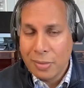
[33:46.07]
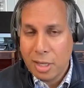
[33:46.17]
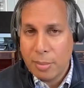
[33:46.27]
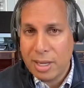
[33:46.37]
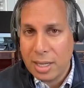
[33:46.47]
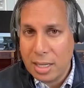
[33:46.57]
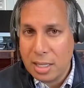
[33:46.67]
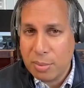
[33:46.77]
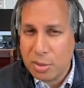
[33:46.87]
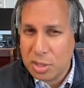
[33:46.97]
that about
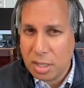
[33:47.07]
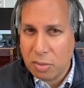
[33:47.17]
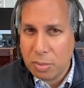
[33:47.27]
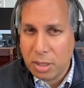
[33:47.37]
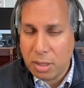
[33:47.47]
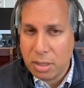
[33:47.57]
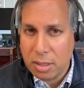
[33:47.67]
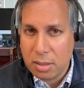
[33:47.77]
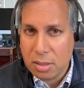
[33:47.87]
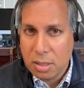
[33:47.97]
80% of
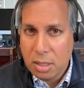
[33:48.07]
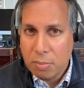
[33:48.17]
Americans